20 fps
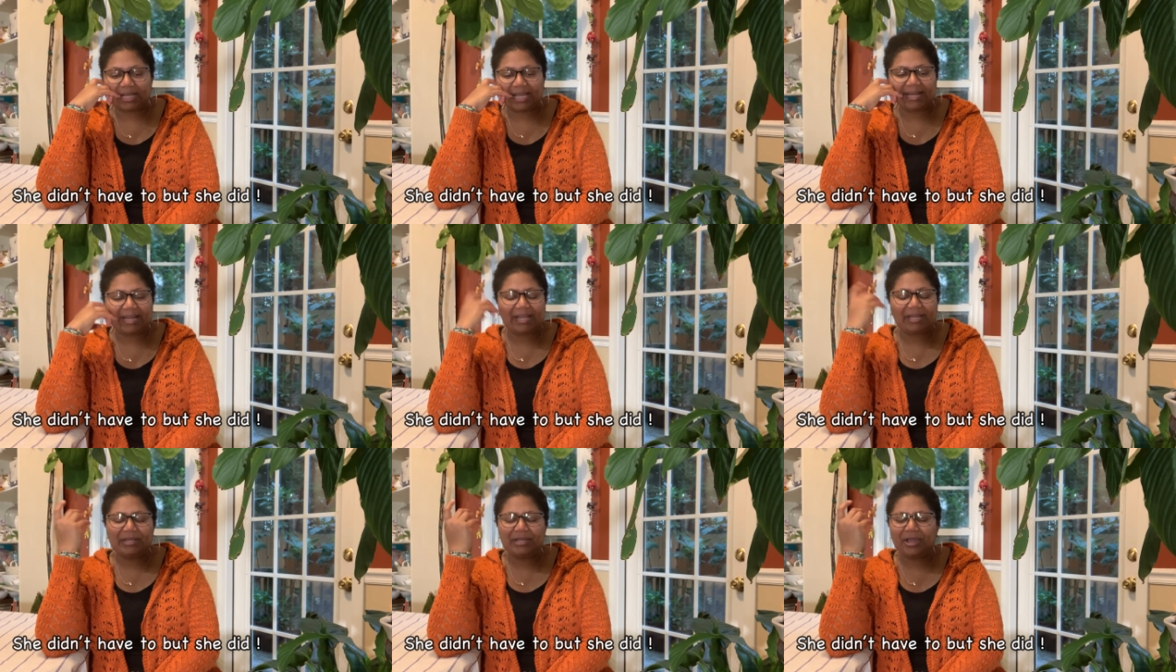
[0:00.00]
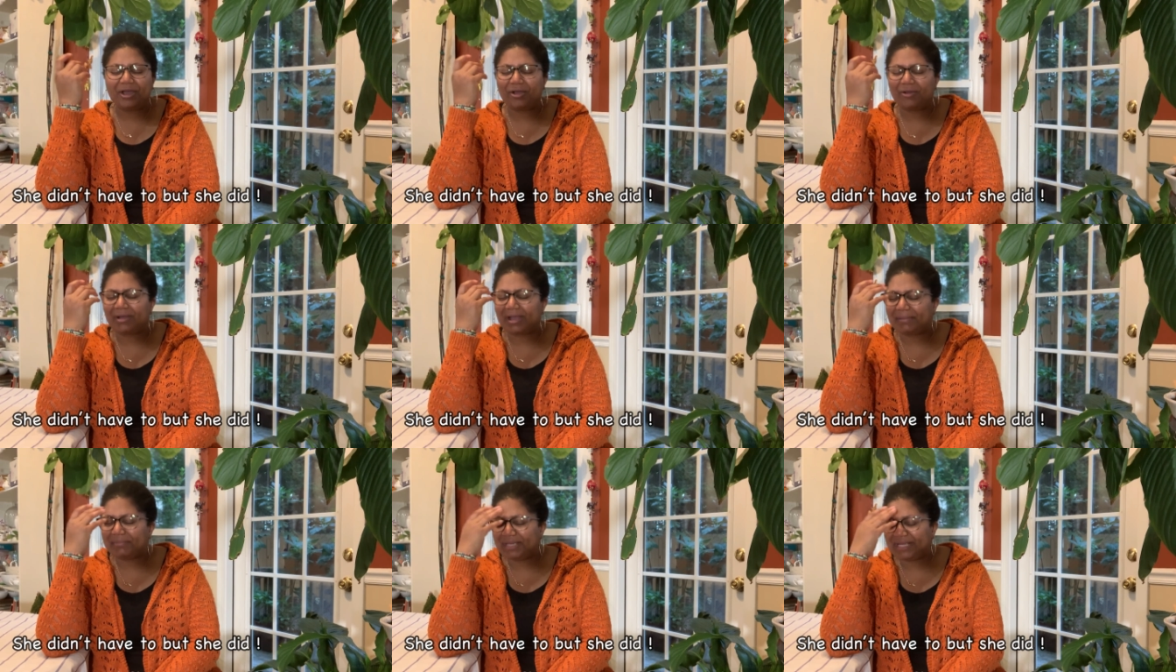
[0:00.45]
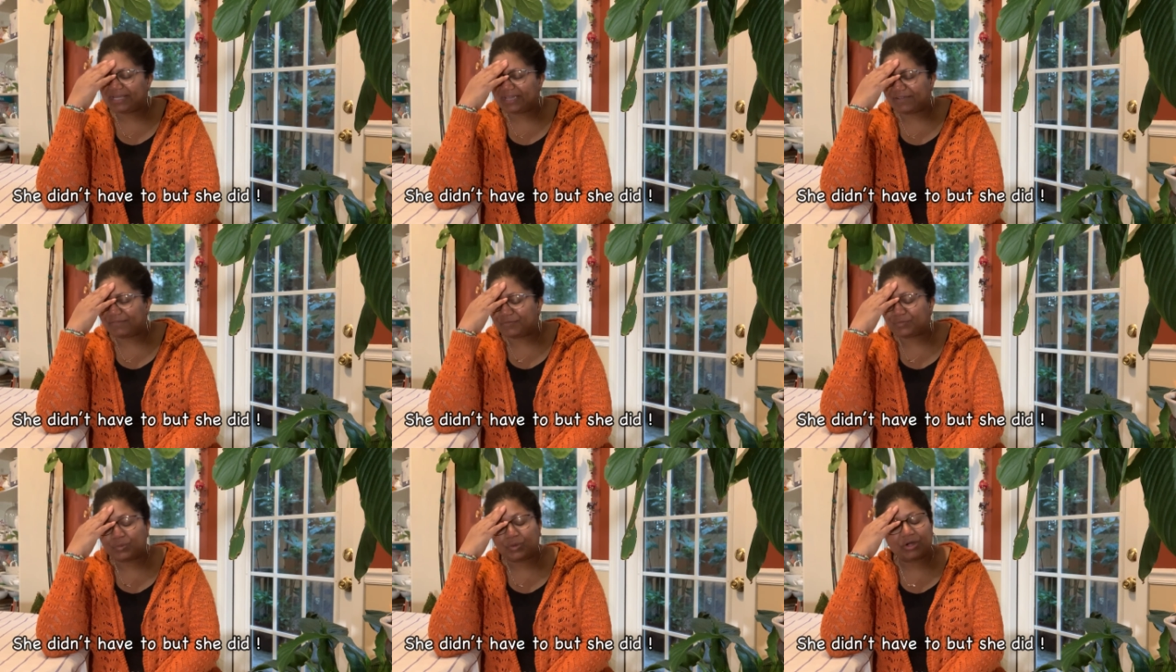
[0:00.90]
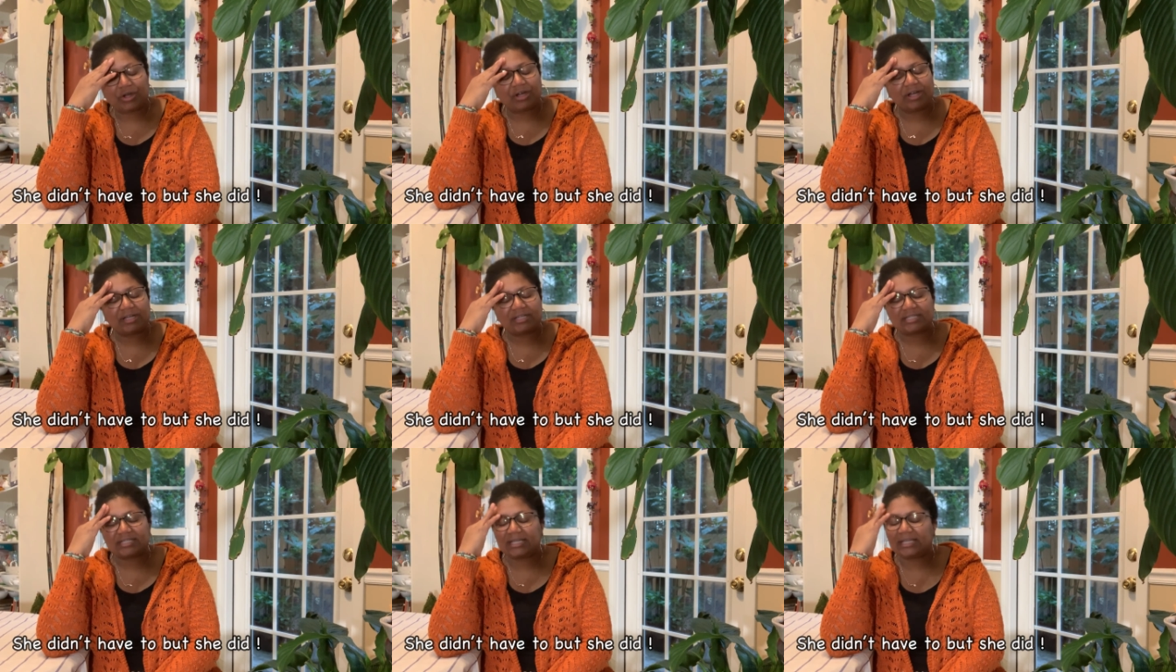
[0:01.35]
And I know, I mean, I've
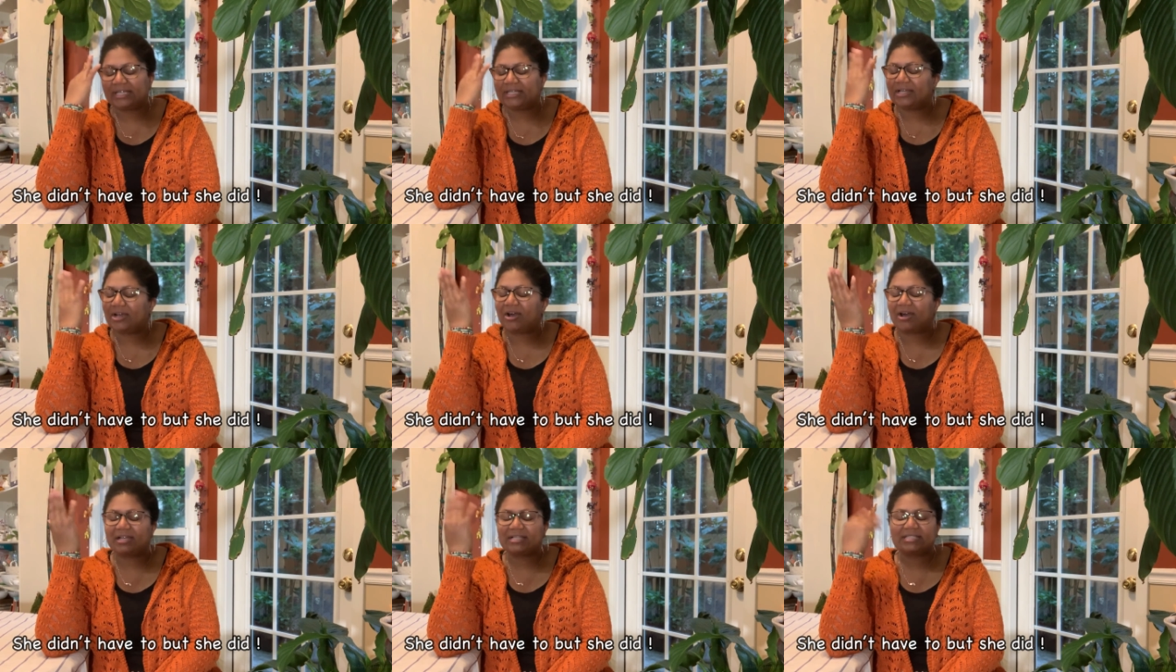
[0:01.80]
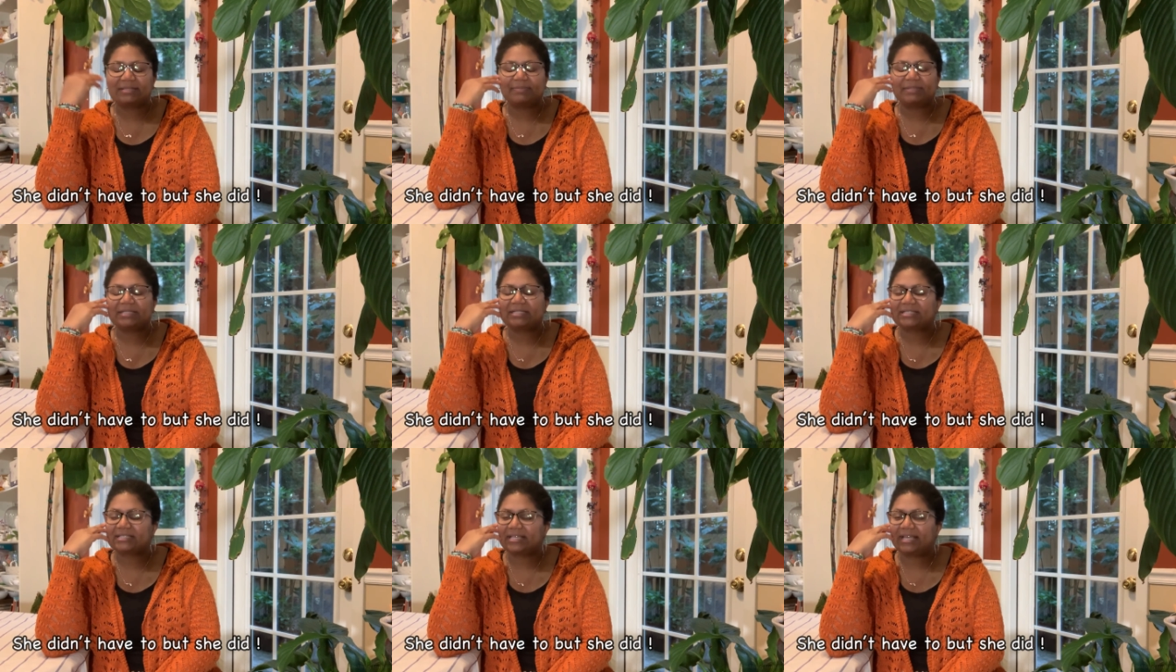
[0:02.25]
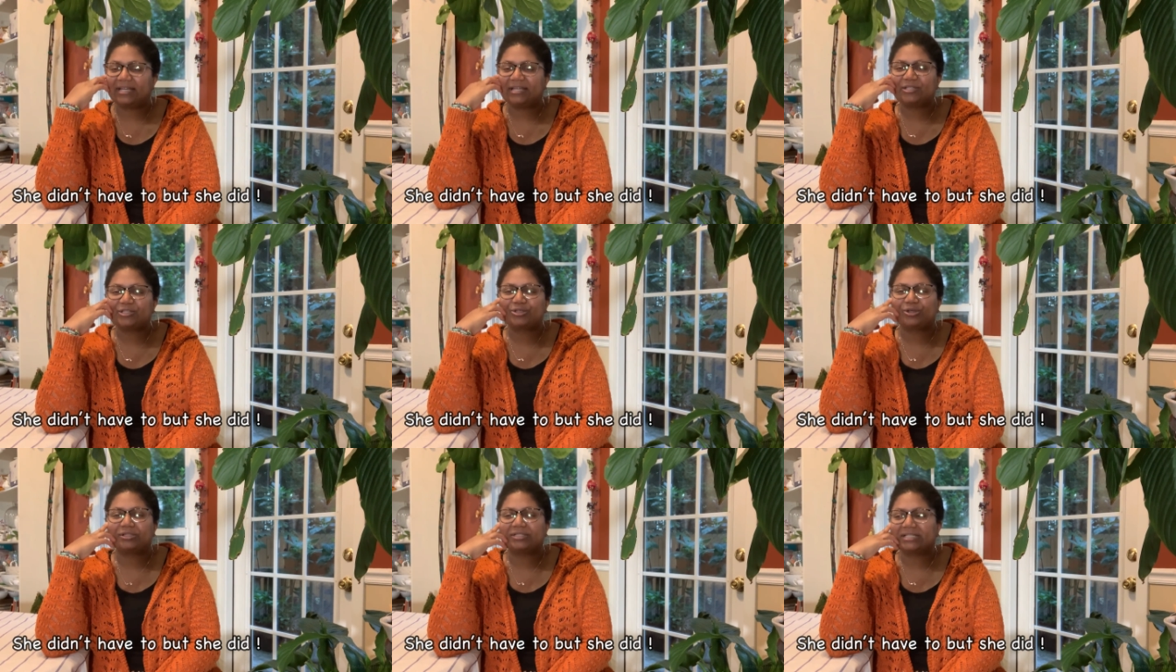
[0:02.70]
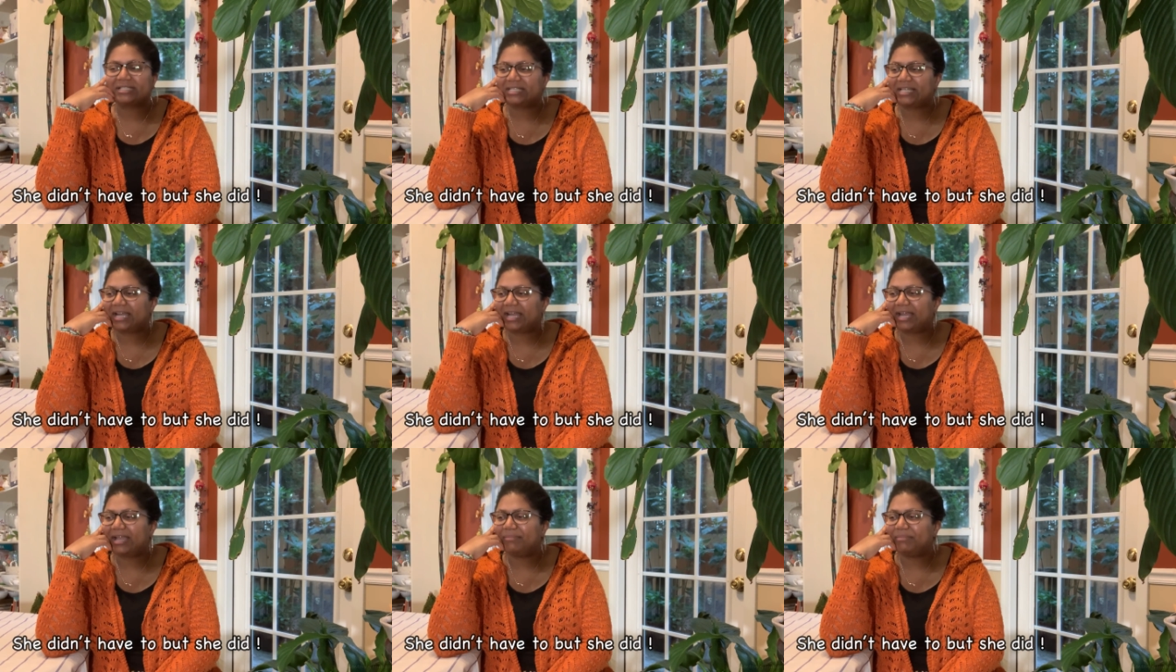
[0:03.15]
worked in hospital settings all the
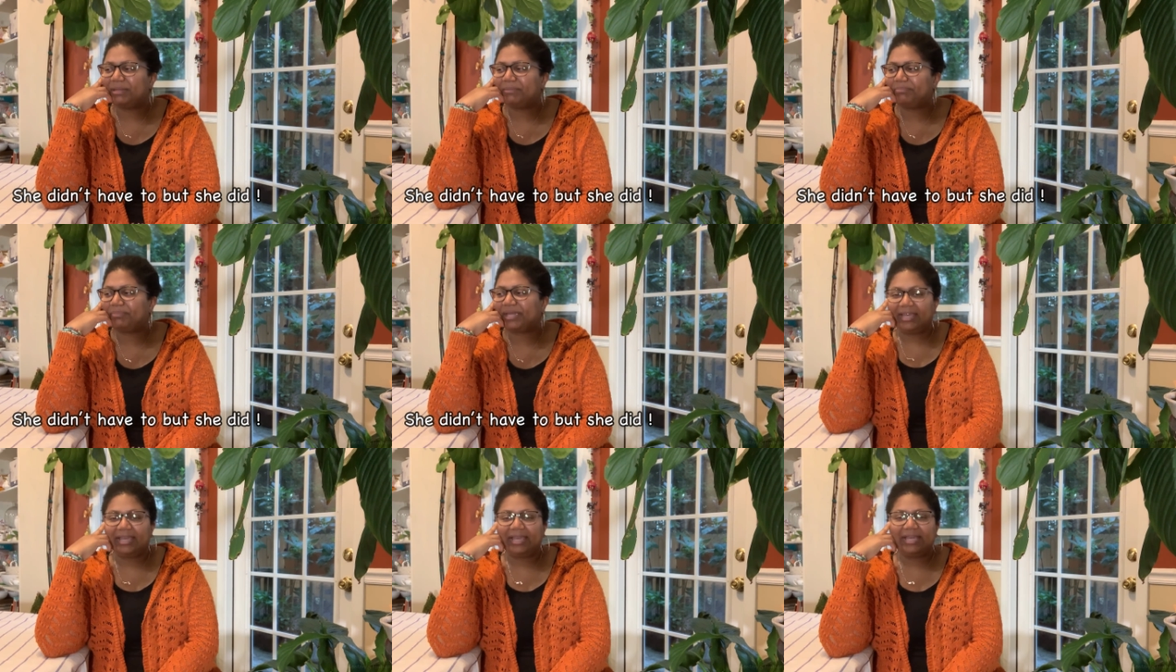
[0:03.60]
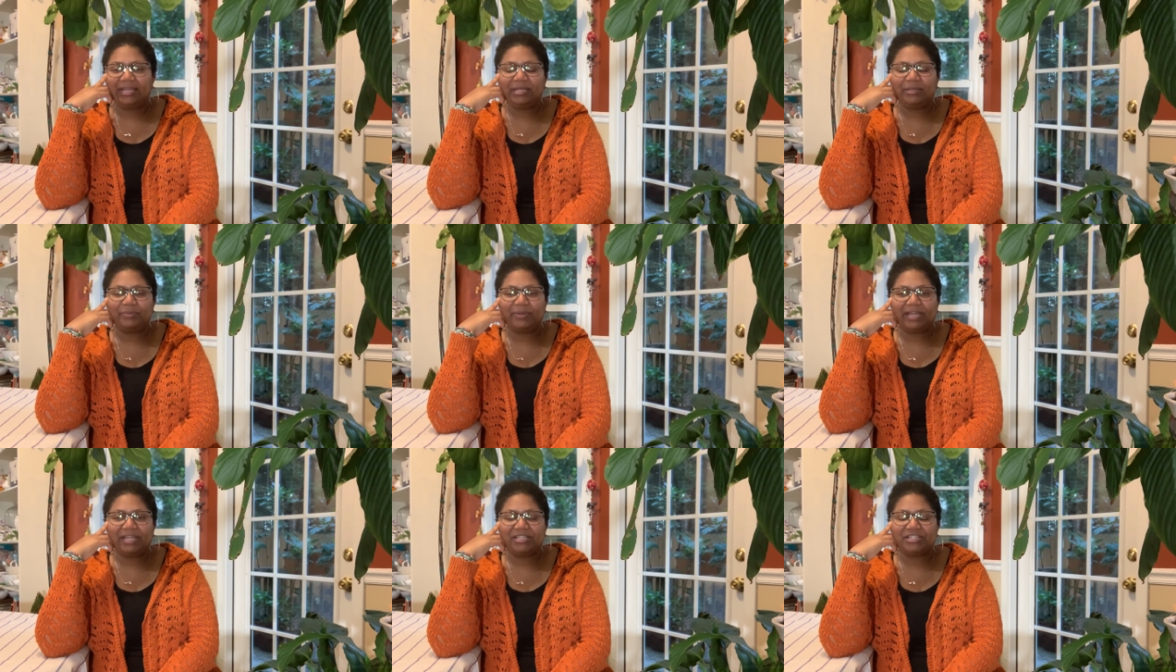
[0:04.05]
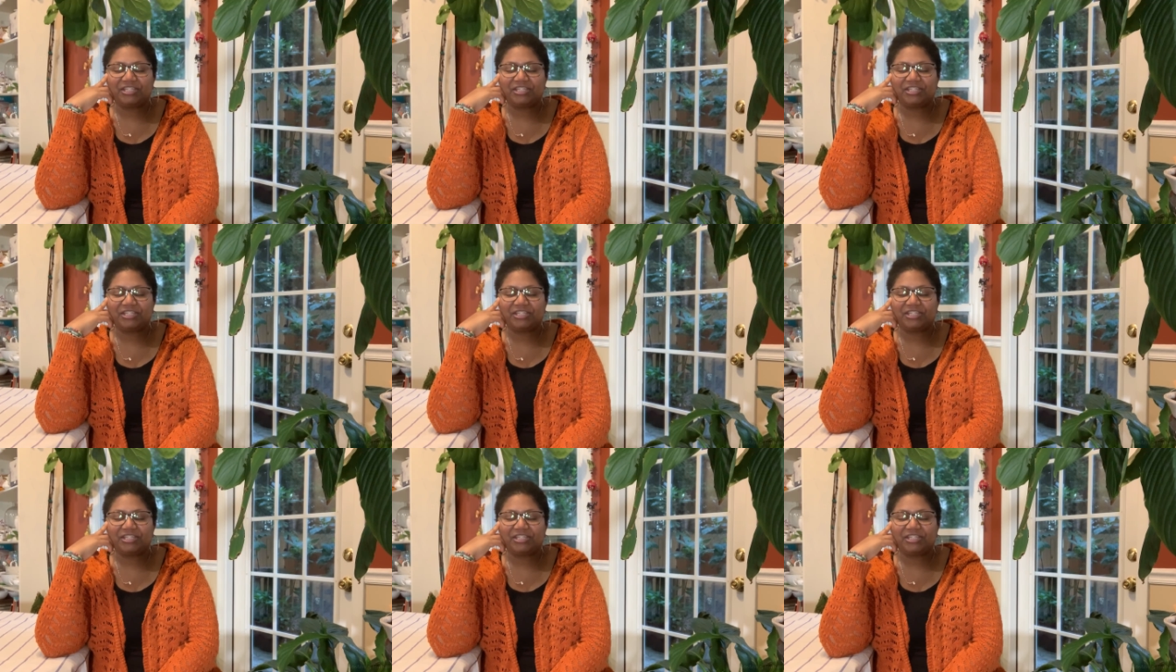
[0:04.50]
time and anyway,